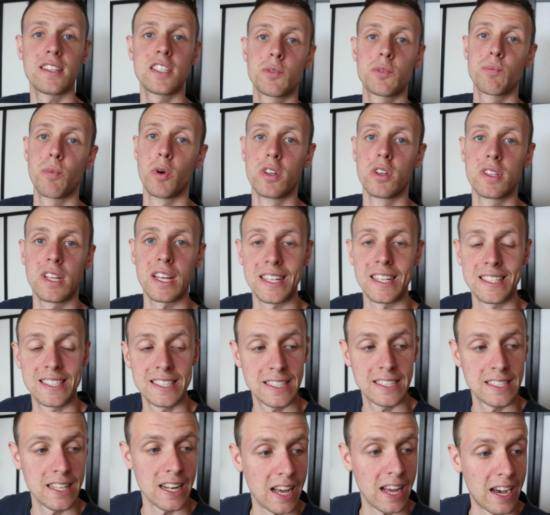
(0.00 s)
this point
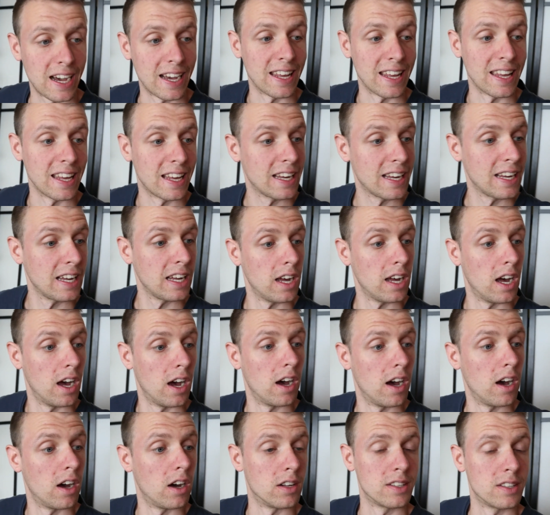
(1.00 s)
it's like
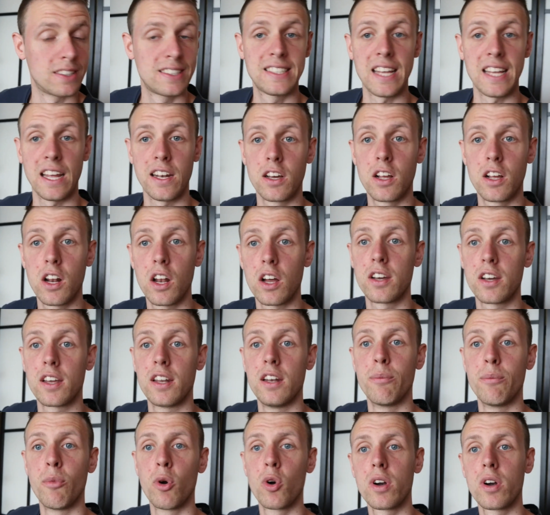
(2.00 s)
10 o'clock in
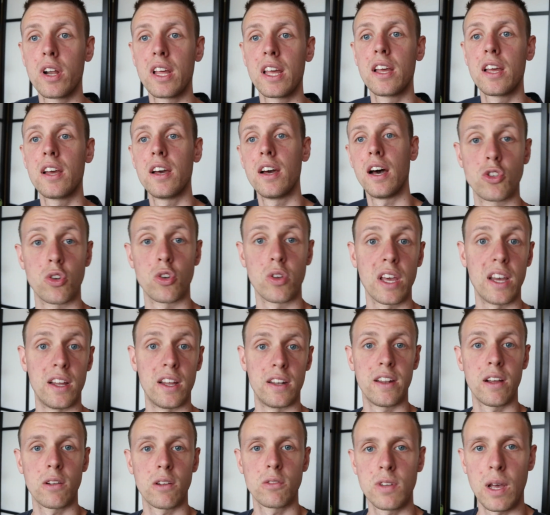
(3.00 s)
the morning, so yeah,
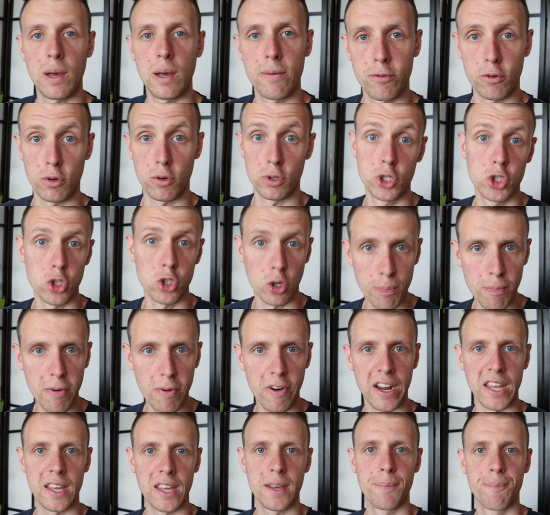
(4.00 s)
now time for a short
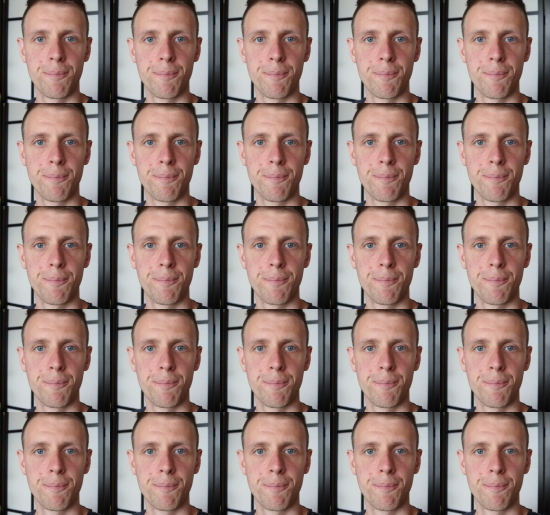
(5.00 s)
break.